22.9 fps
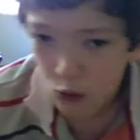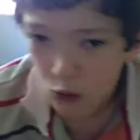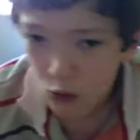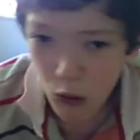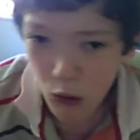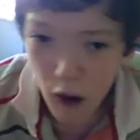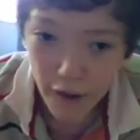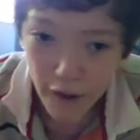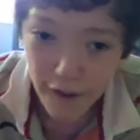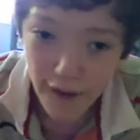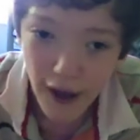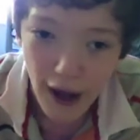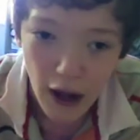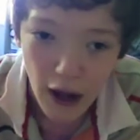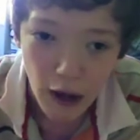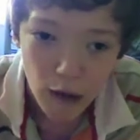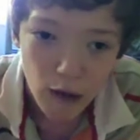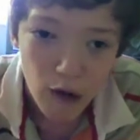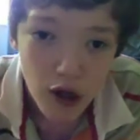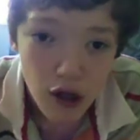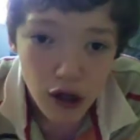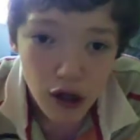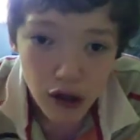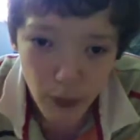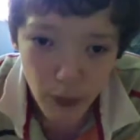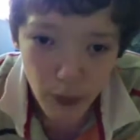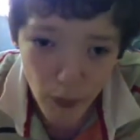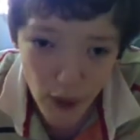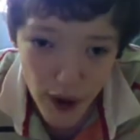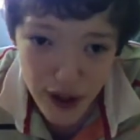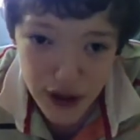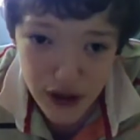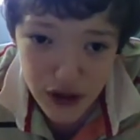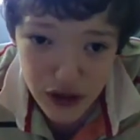right now, the
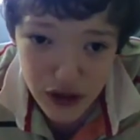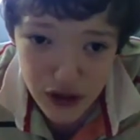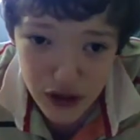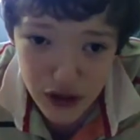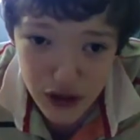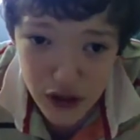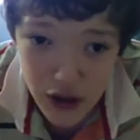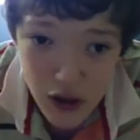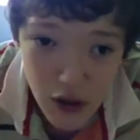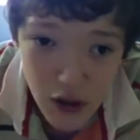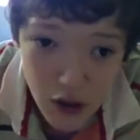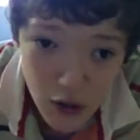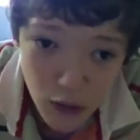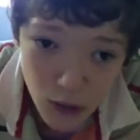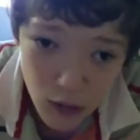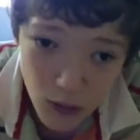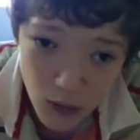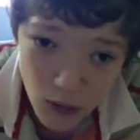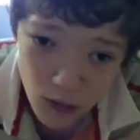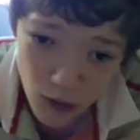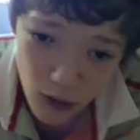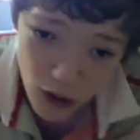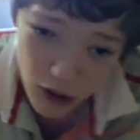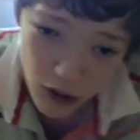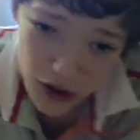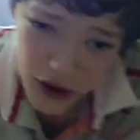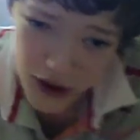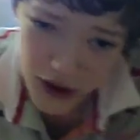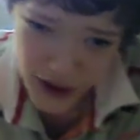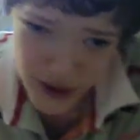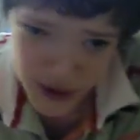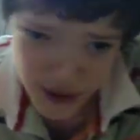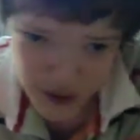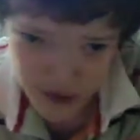person that's w
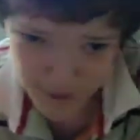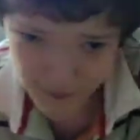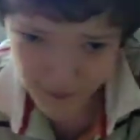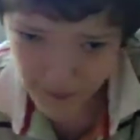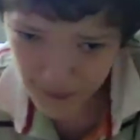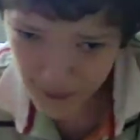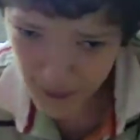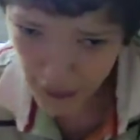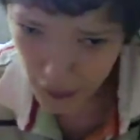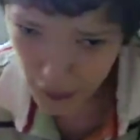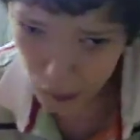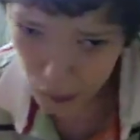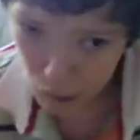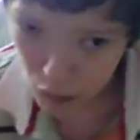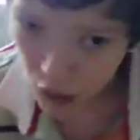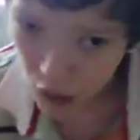watching this video,